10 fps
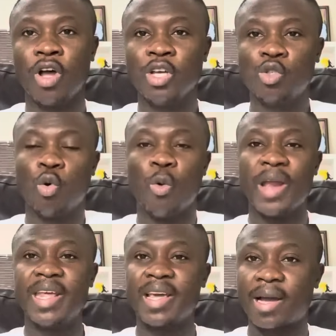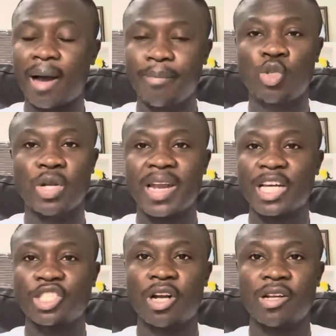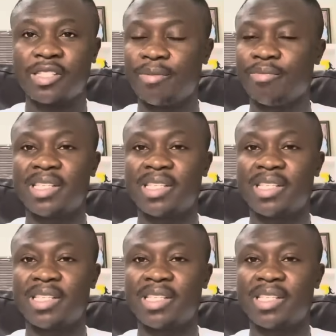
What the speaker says: So when they come to the national team,